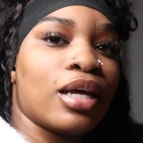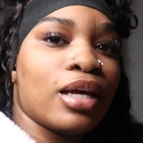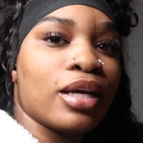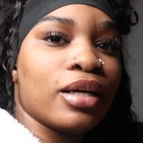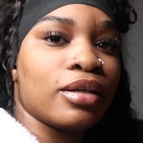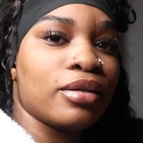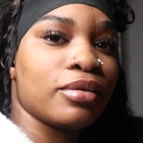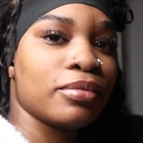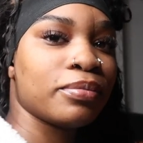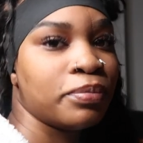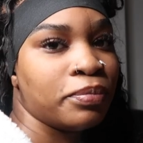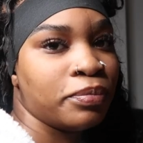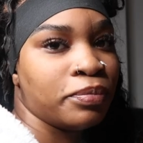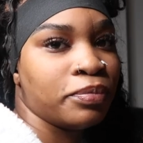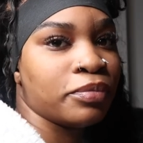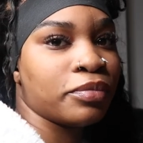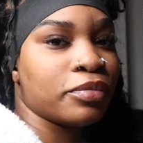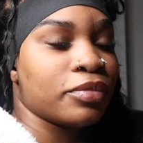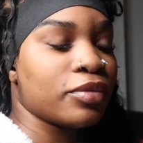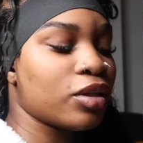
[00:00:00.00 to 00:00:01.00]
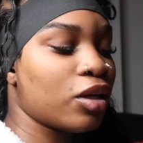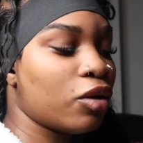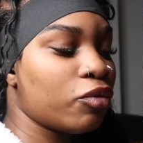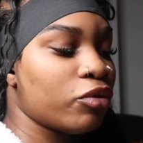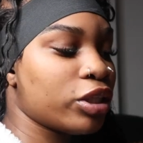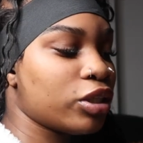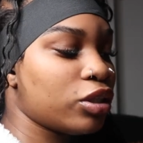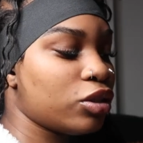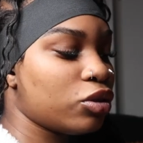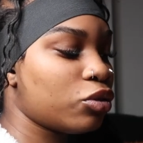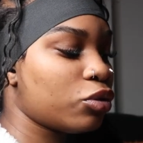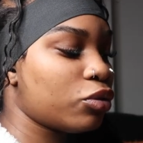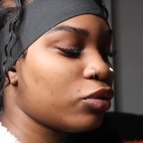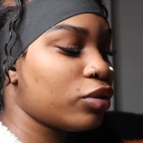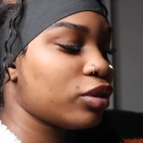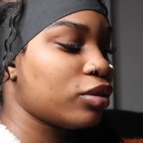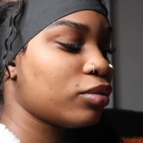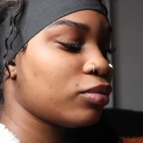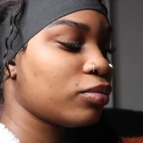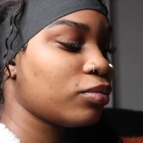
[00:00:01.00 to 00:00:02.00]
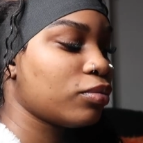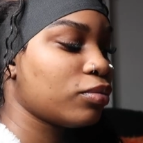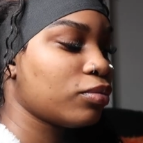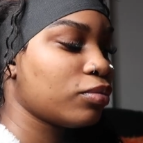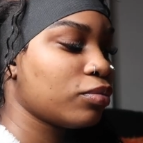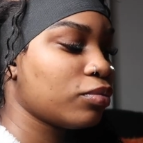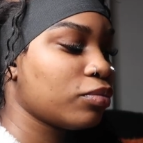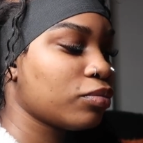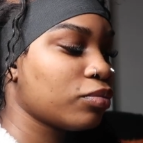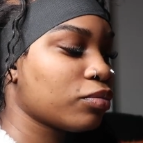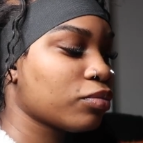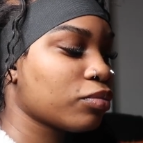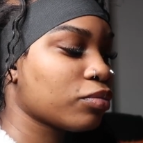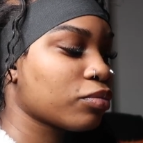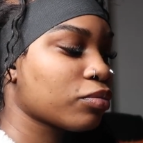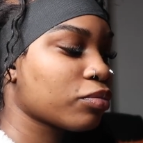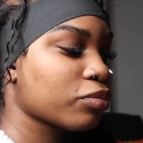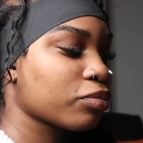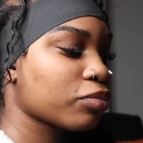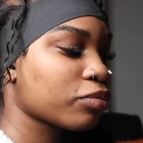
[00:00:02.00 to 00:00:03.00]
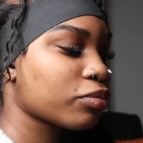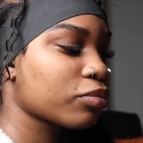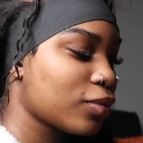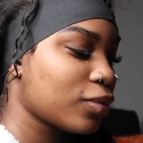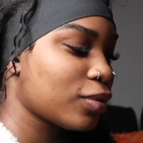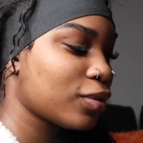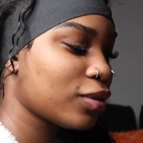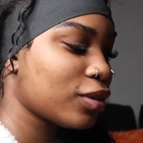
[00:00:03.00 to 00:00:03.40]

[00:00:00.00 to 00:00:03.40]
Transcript: Like, don't rush into it.